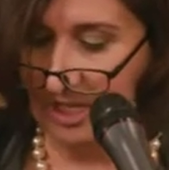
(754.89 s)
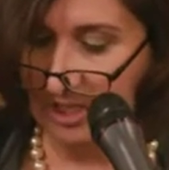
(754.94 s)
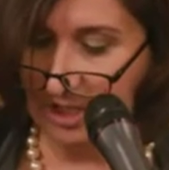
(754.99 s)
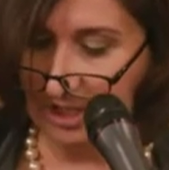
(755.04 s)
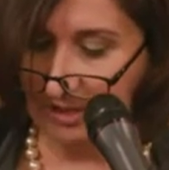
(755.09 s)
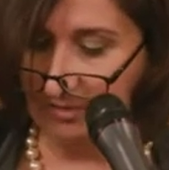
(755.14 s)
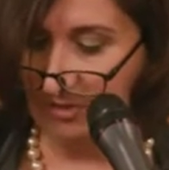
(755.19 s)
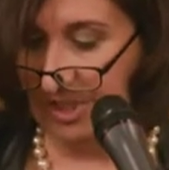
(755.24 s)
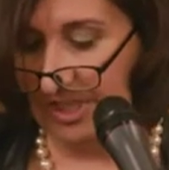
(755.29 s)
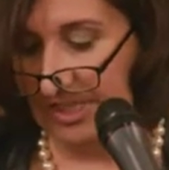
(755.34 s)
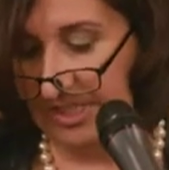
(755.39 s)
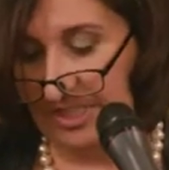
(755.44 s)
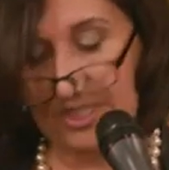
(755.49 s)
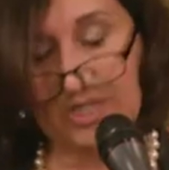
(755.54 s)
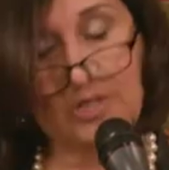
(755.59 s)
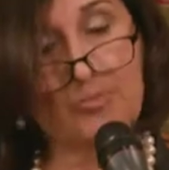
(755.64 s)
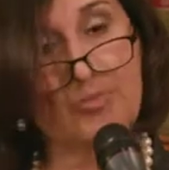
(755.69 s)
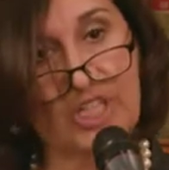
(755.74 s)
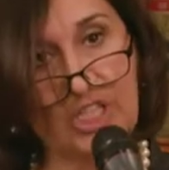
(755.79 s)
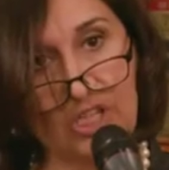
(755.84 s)
Chief
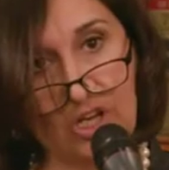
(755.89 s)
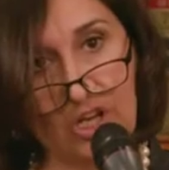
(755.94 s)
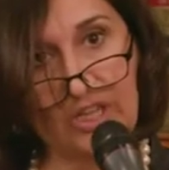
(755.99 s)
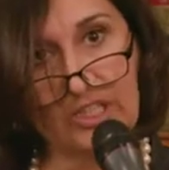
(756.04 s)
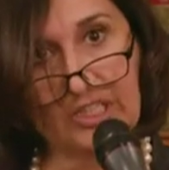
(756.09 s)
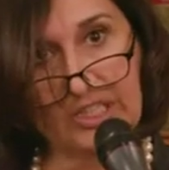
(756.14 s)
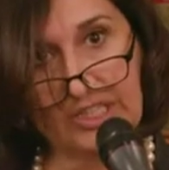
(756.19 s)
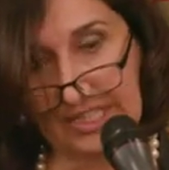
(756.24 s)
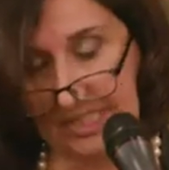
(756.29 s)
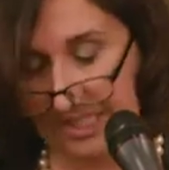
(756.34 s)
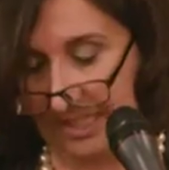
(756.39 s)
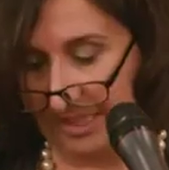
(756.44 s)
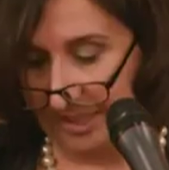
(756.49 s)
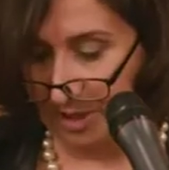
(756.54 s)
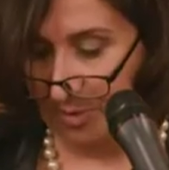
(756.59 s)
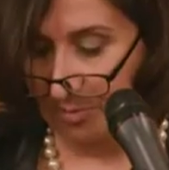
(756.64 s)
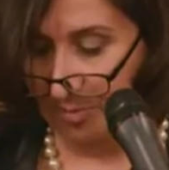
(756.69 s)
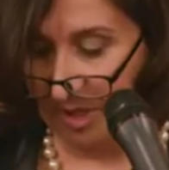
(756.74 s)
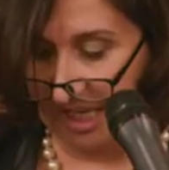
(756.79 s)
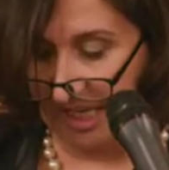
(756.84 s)
Justice McLaughlin
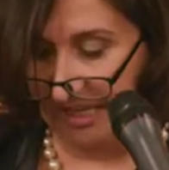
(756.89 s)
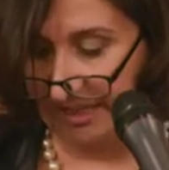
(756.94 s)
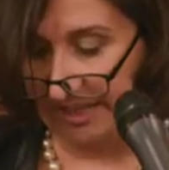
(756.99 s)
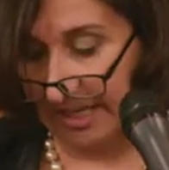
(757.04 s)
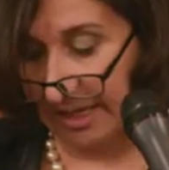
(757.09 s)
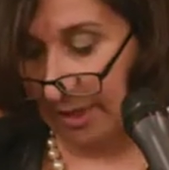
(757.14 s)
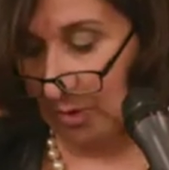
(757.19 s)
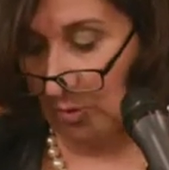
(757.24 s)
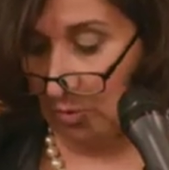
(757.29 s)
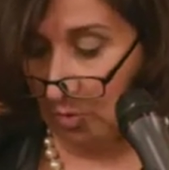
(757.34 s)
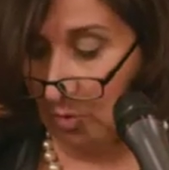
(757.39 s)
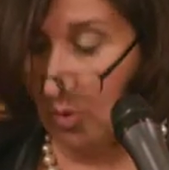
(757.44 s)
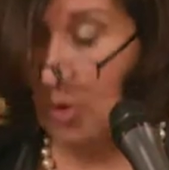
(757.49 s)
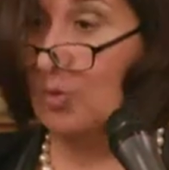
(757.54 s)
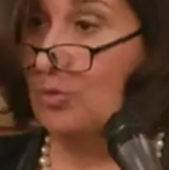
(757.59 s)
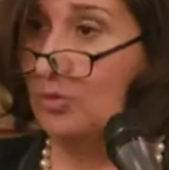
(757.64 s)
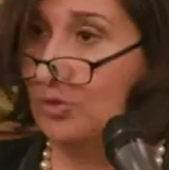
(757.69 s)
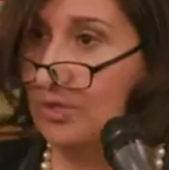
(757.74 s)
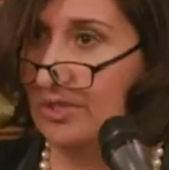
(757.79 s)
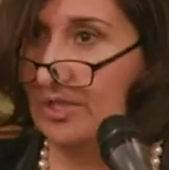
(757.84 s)
explained that,
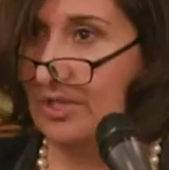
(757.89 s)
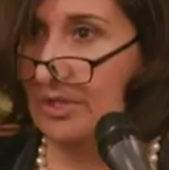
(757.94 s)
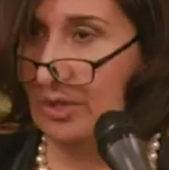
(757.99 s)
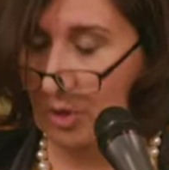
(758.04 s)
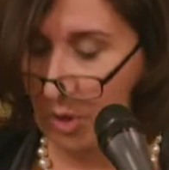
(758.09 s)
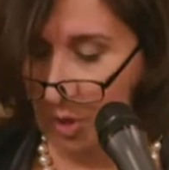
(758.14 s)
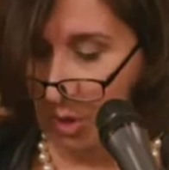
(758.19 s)
quote,